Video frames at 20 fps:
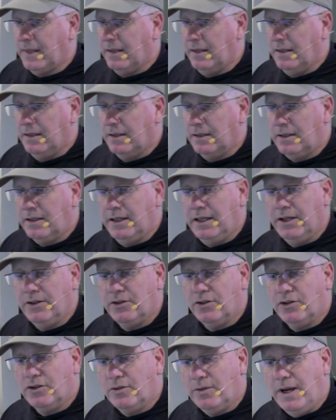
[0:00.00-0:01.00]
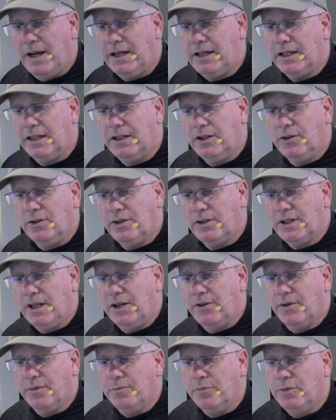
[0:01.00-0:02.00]
Okay, as you're tracking, notice how it
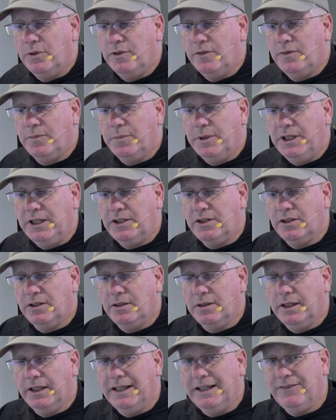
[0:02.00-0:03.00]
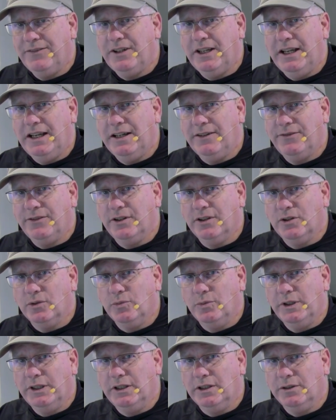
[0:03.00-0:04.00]
moved me to the left half of the
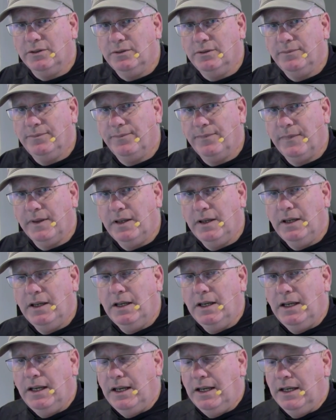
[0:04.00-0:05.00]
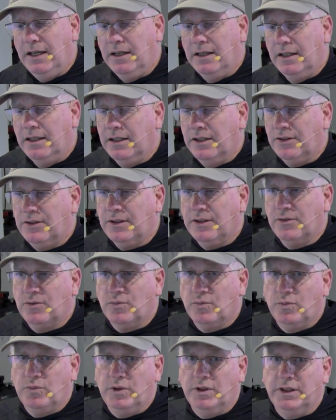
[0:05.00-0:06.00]
window. And this is
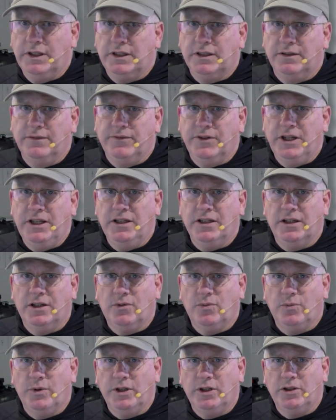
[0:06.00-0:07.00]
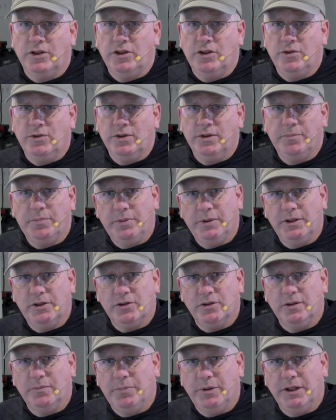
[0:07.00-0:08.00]
really convenient when you're doing
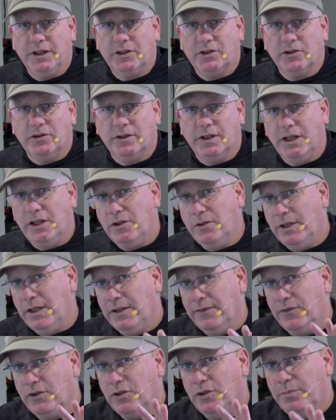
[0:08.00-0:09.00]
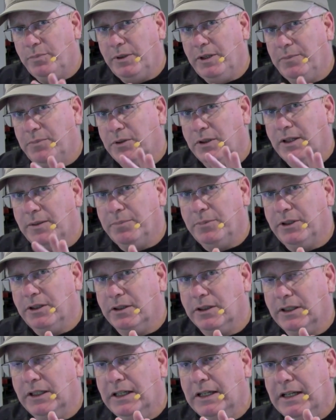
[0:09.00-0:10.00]
picture-in-picture and you have two people up there,
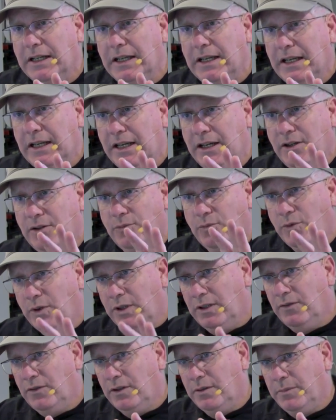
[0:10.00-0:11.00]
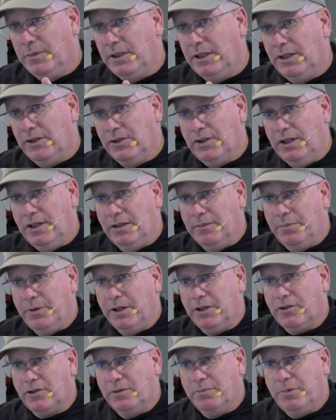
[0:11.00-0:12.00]
and one of them is in a
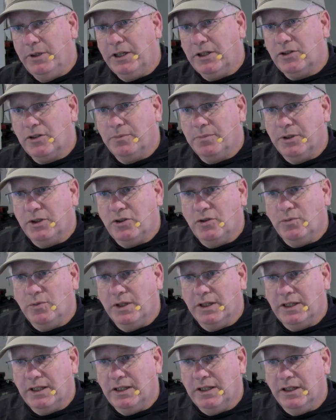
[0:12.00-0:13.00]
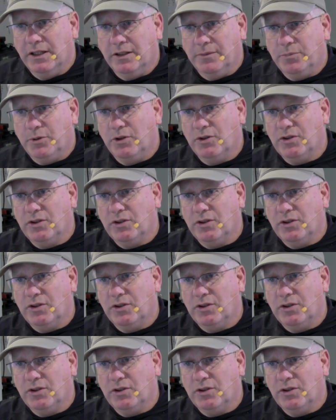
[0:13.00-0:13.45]
picture-in-picture, but you want the other person to